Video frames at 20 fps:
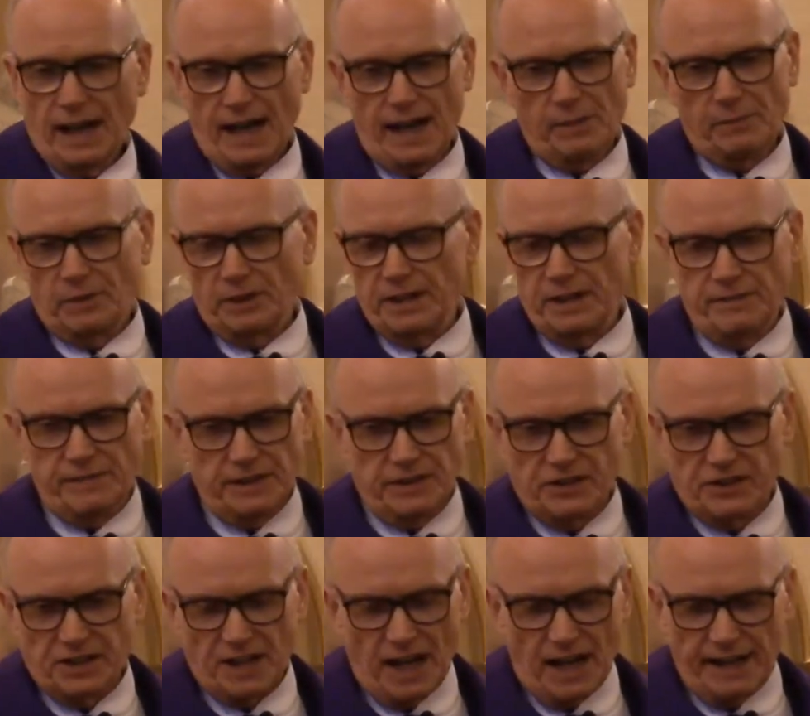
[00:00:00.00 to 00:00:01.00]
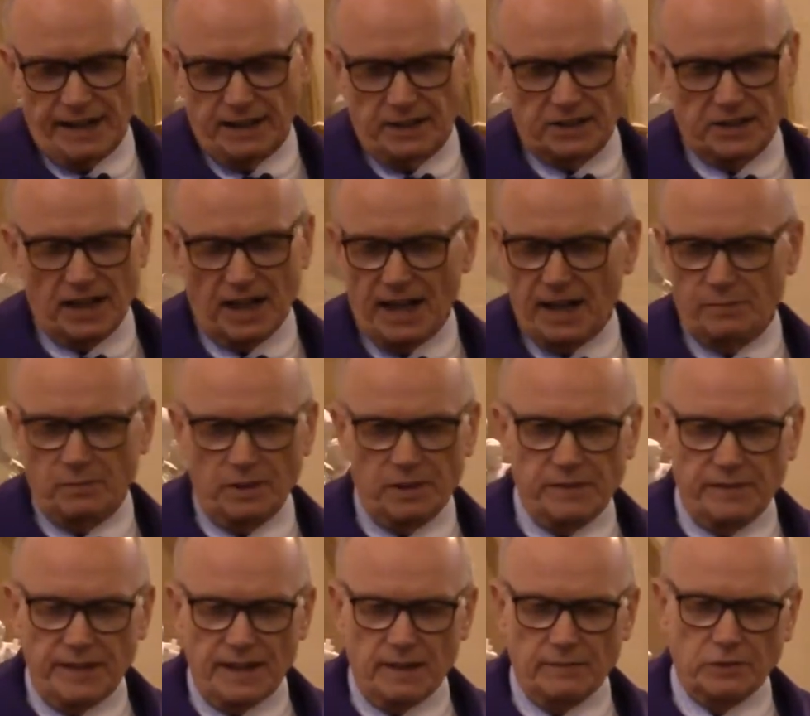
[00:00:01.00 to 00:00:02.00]
I believe in science. I
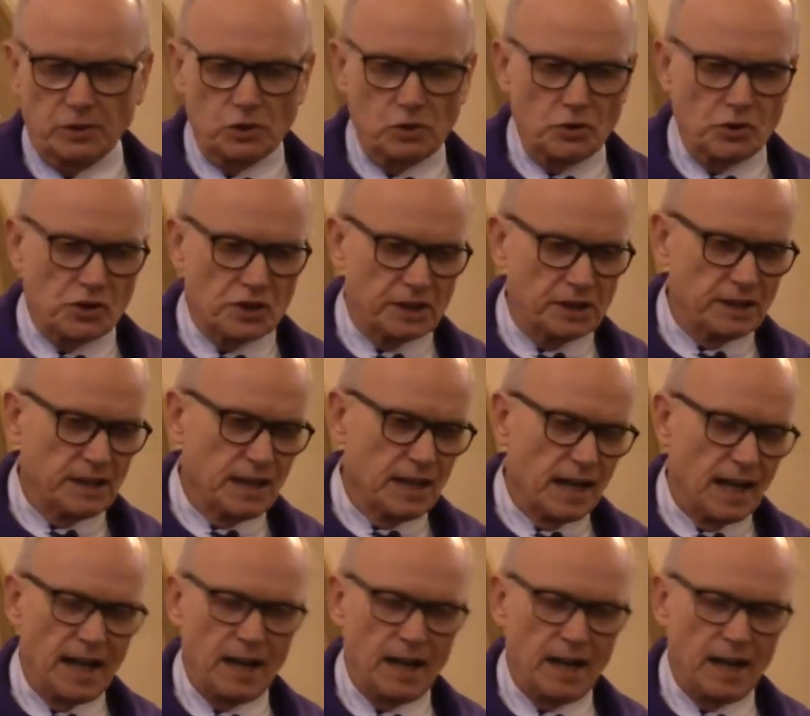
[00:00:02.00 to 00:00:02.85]
believe in evolution.